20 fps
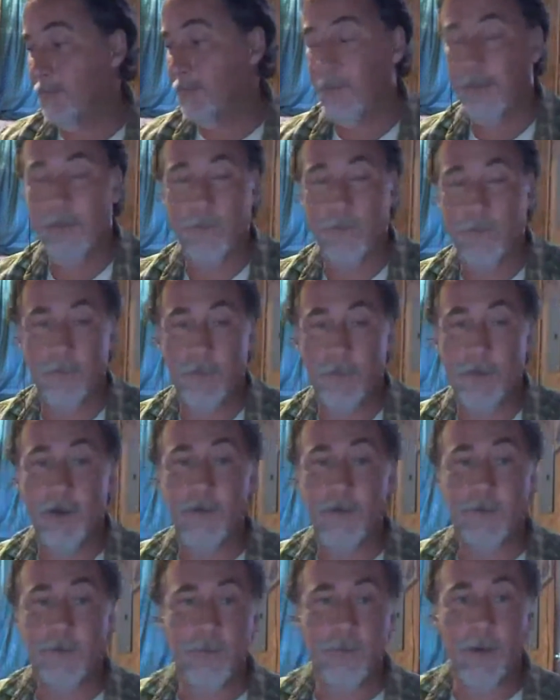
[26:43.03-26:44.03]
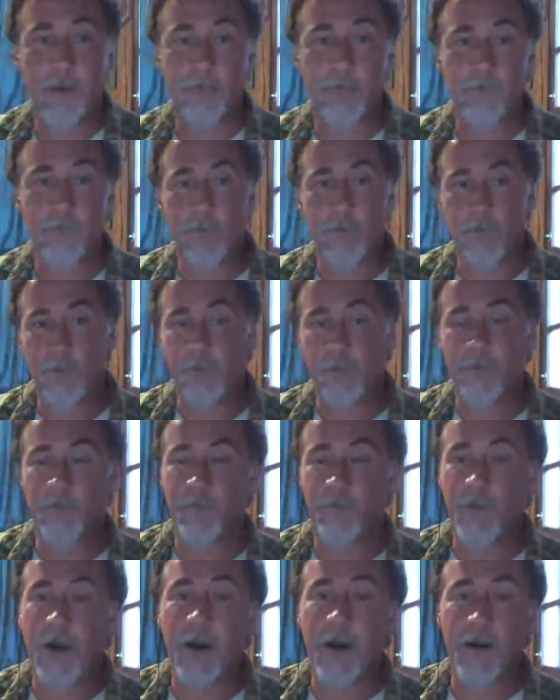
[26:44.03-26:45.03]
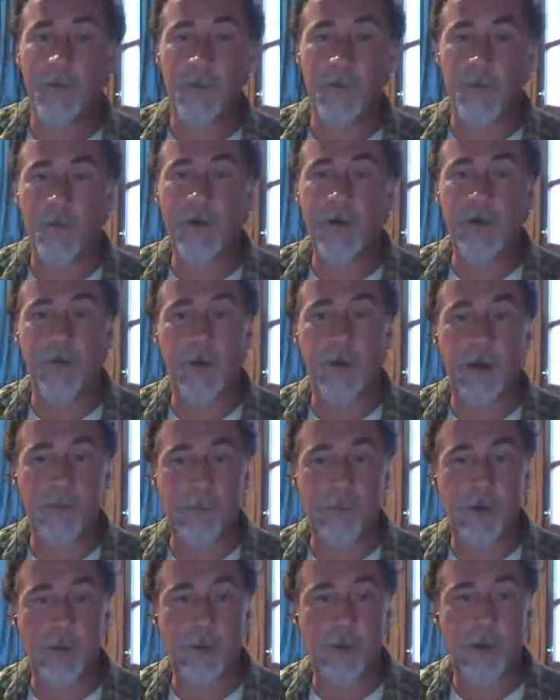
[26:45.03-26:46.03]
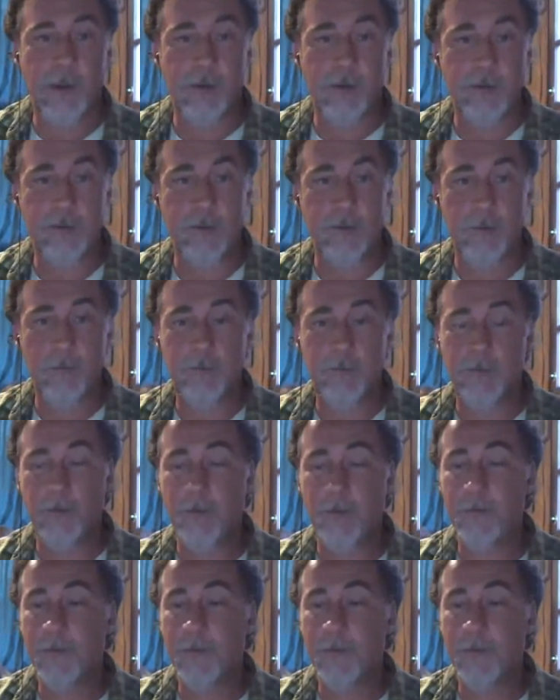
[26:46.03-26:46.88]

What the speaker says: with us would be with fire, but we do have propane too. So.